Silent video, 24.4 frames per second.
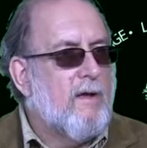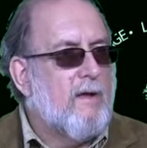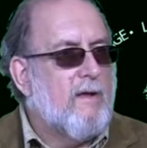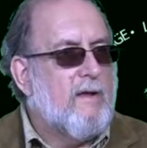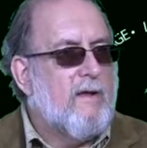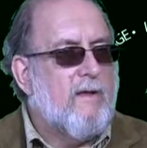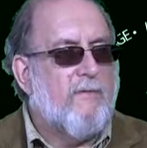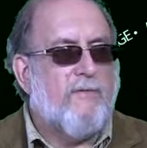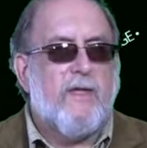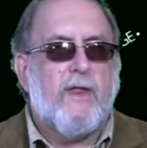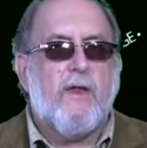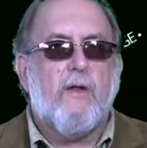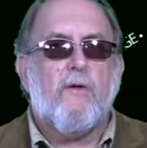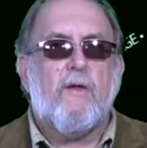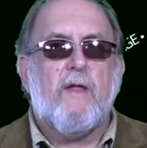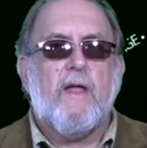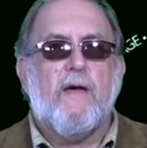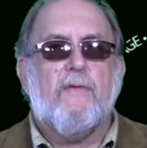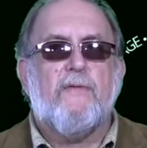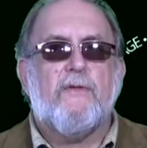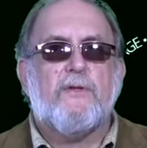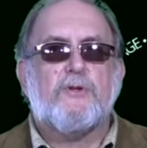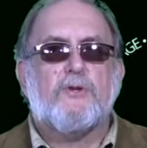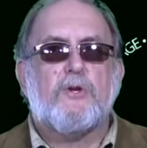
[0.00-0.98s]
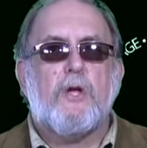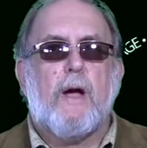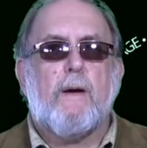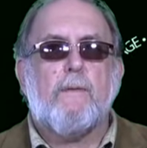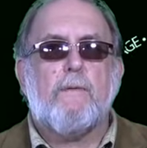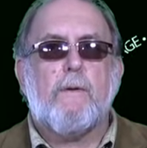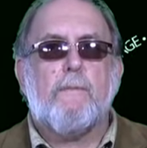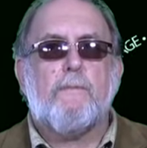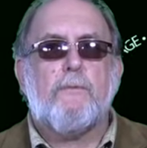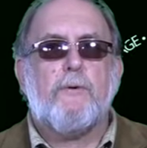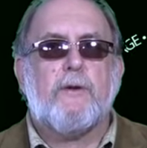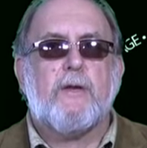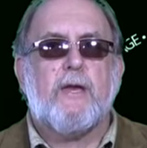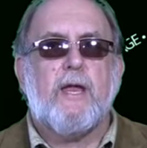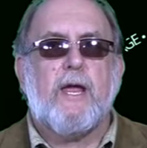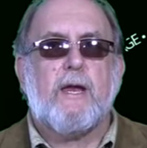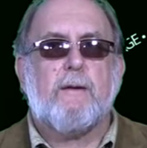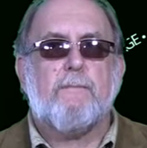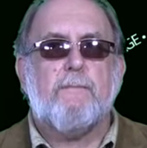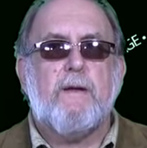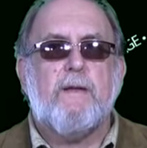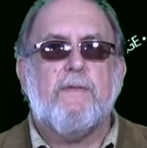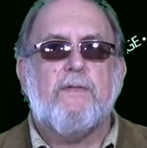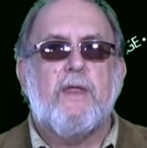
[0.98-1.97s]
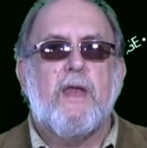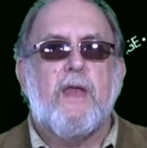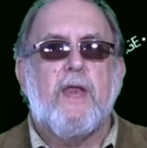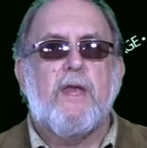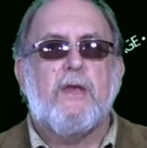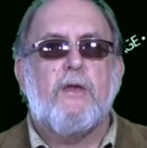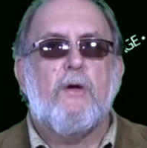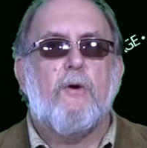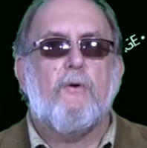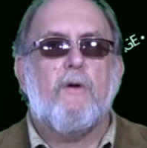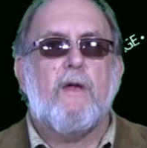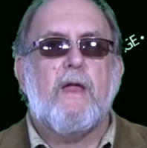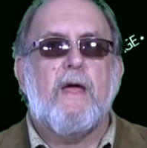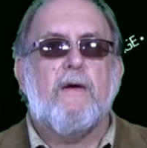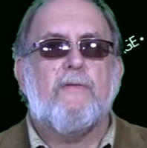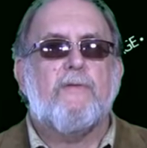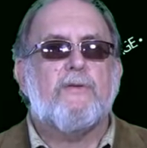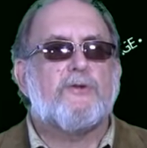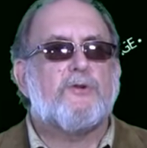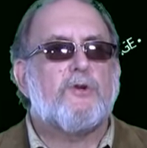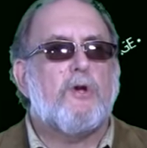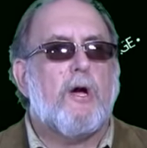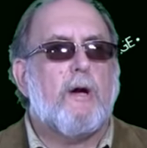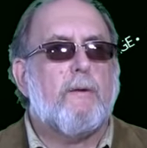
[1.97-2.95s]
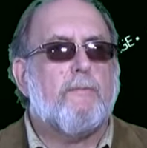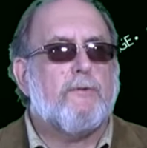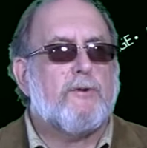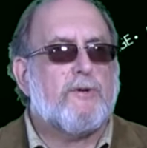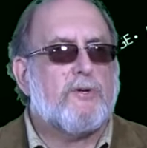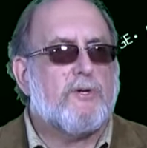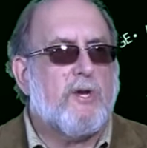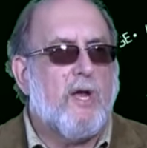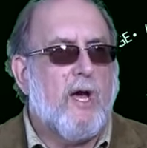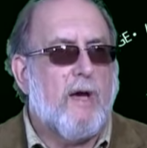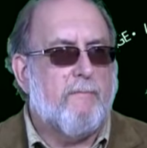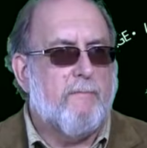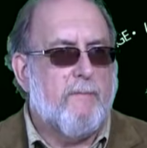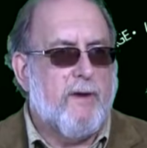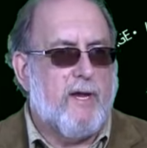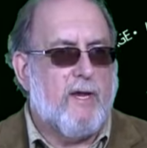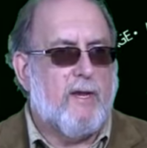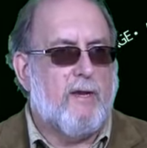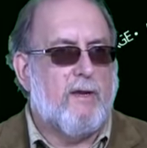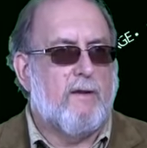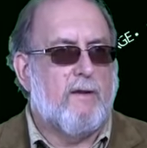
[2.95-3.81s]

If they don't have the job to protect me, then they don't have the job to stop me.